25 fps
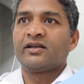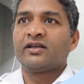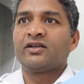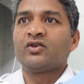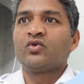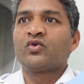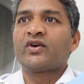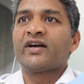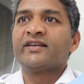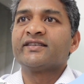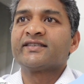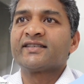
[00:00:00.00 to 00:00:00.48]

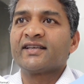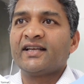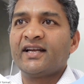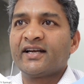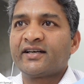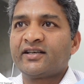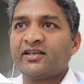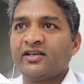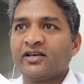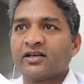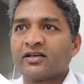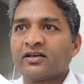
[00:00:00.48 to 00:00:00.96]
You can
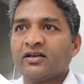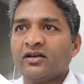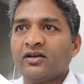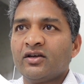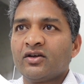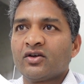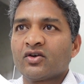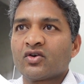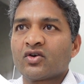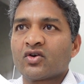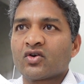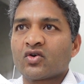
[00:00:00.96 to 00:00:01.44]
select here
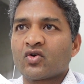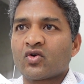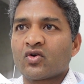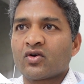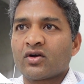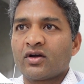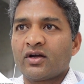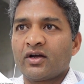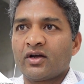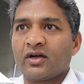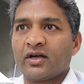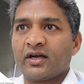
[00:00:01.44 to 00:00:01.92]

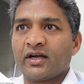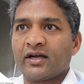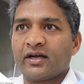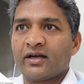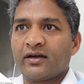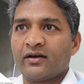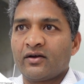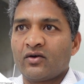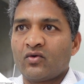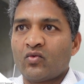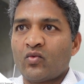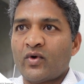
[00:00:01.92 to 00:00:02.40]

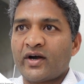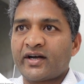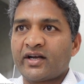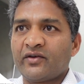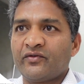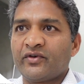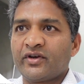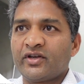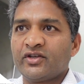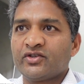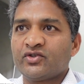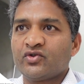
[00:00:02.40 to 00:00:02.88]
whatever